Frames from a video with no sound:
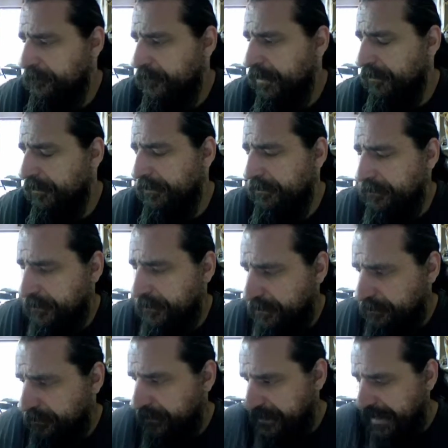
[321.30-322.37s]

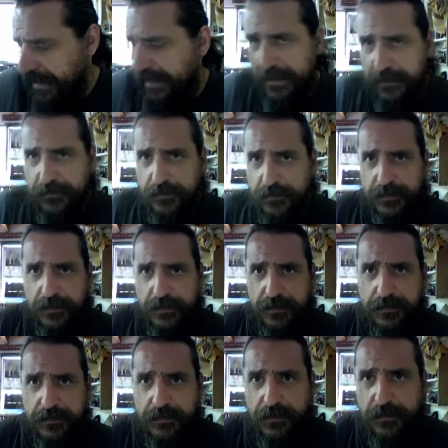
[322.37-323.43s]
They're tied into
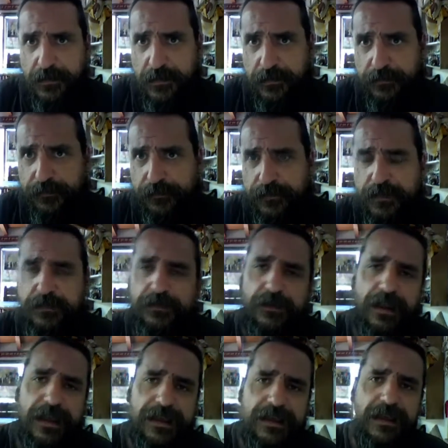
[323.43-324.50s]
they're
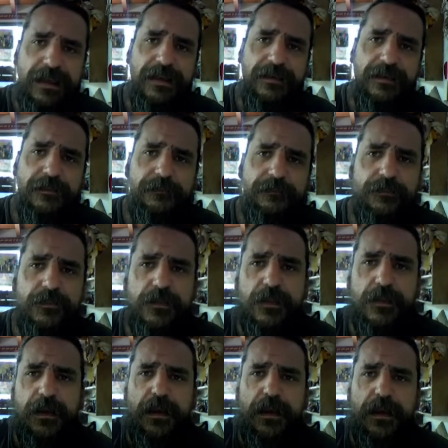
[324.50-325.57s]
like
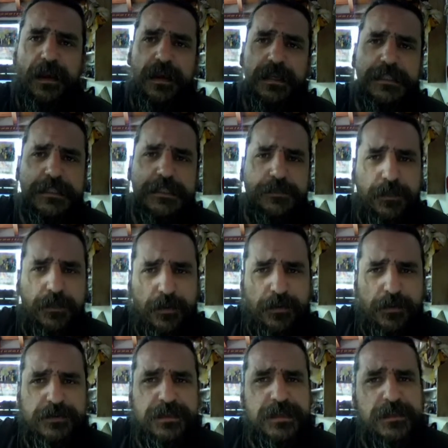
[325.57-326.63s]

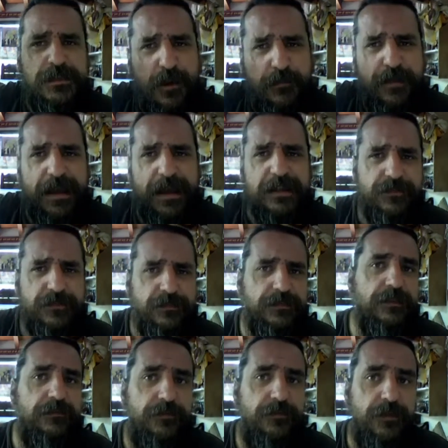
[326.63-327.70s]
explorers and nomads from
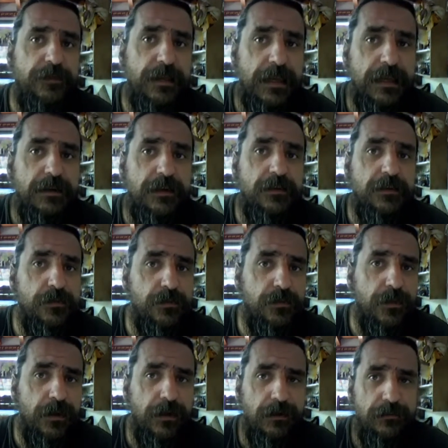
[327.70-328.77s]
the Hindu
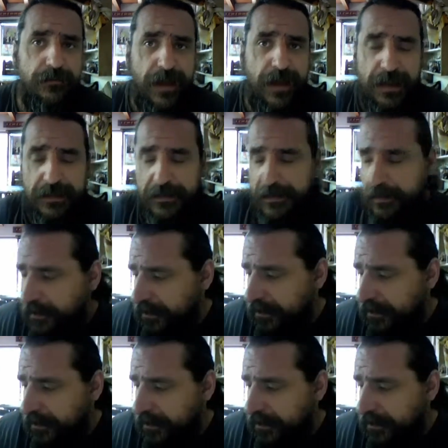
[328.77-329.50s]
valley,